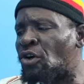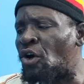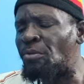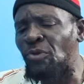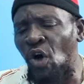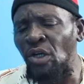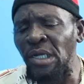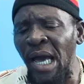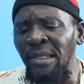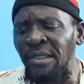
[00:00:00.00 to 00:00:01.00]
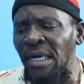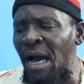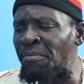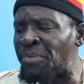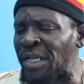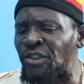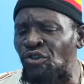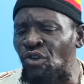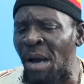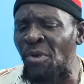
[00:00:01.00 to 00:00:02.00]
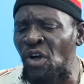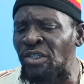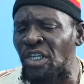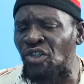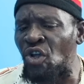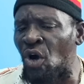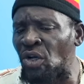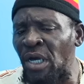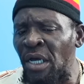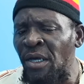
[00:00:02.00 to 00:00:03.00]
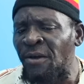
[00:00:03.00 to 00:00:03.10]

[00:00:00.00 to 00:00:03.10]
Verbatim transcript: come down there and thing, and Patrick Roberts is down there.